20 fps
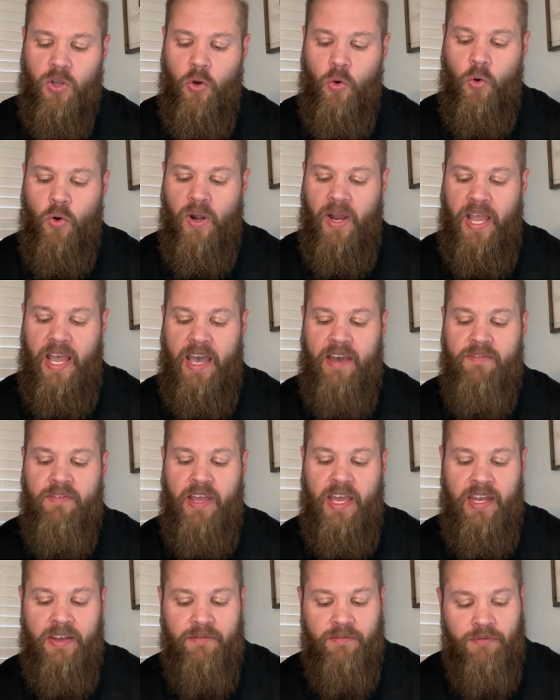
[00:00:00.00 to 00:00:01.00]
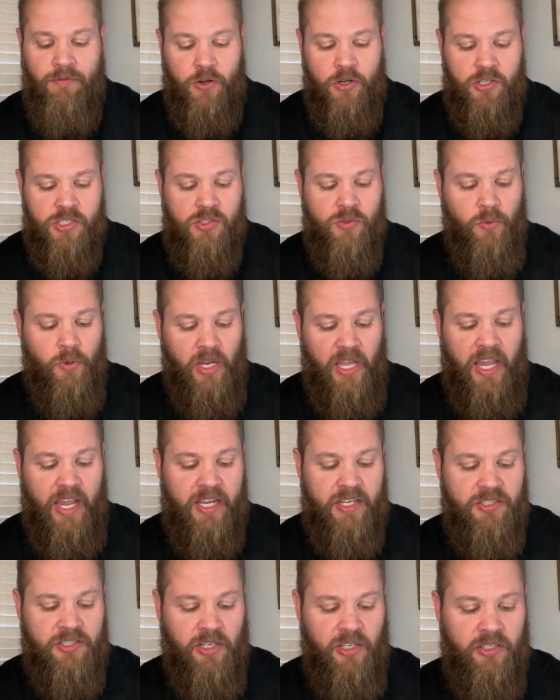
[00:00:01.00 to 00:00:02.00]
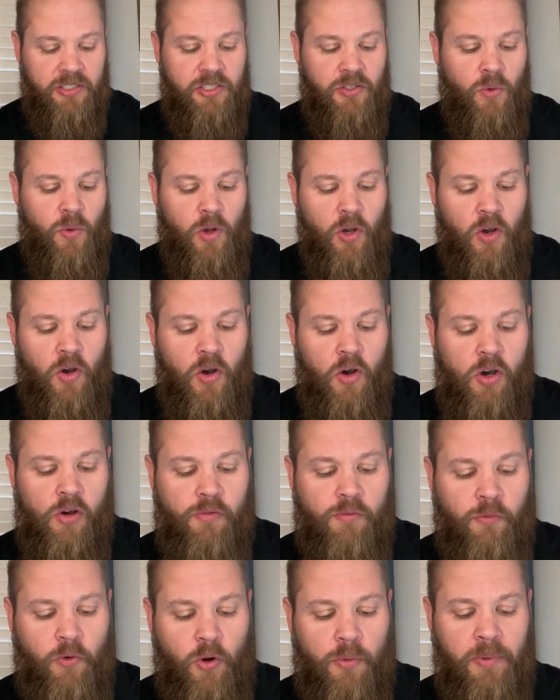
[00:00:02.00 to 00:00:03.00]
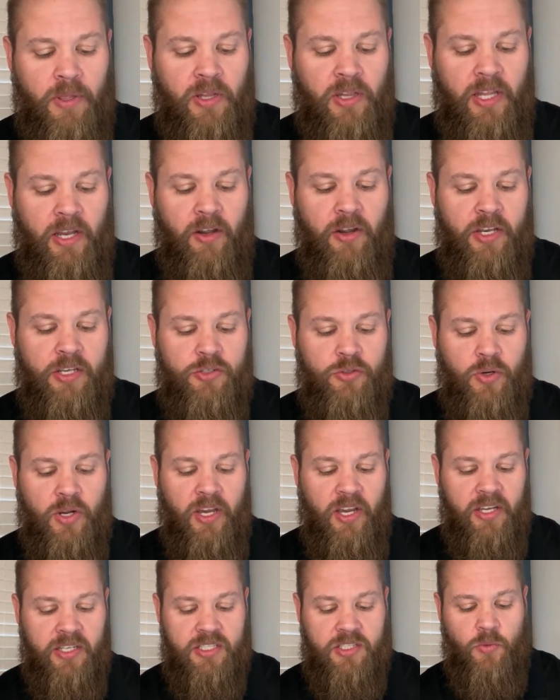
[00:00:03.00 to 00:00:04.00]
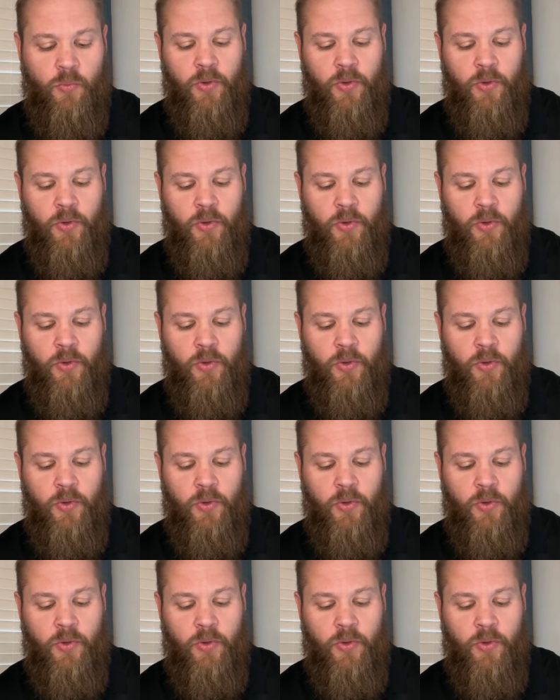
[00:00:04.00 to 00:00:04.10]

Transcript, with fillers: or have adverse reaction to all formulary drugs,